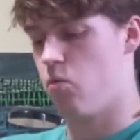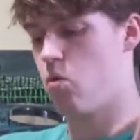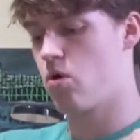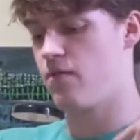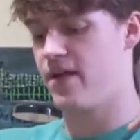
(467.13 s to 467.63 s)

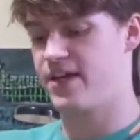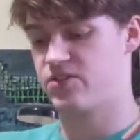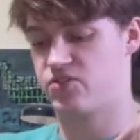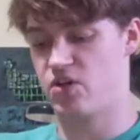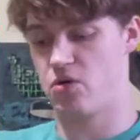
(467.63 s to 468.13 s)
war
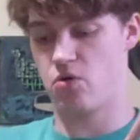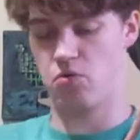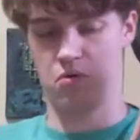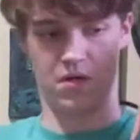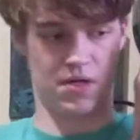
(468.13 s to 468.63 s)

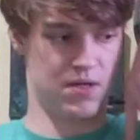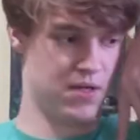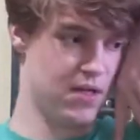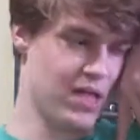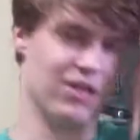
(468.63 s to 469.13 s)
so
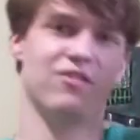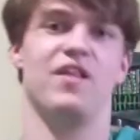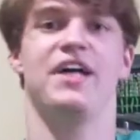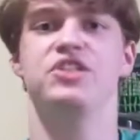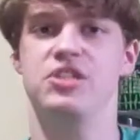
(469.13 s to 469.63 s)

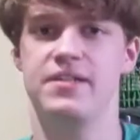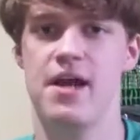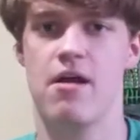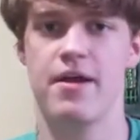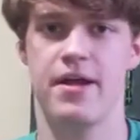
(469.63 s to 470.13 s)

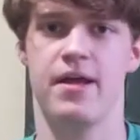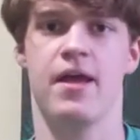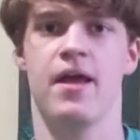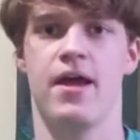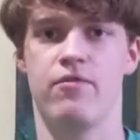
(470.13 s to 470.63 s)
legendary
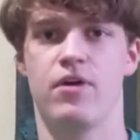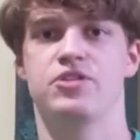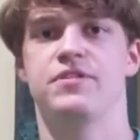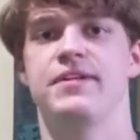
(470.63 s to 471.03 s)
in Russian